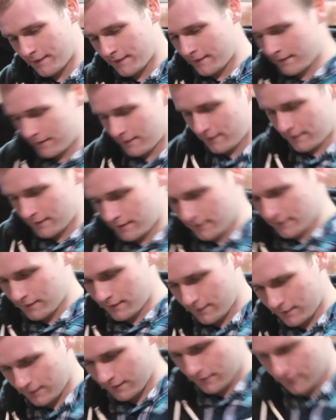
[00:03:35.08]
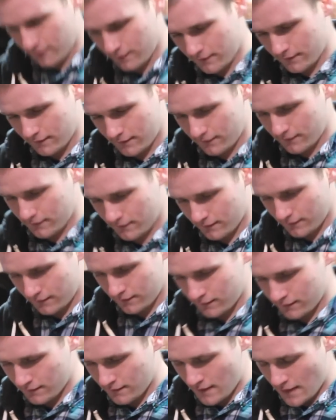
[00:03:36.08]
And if you were wanting to do this
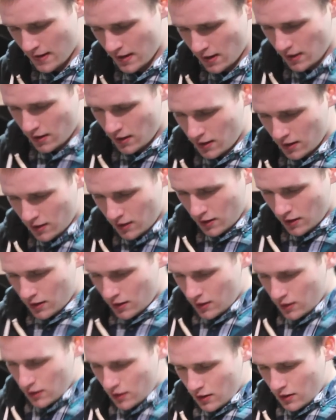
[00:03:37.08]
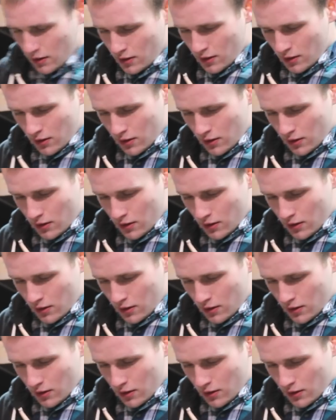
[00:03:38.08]
like on your 21 inch bike,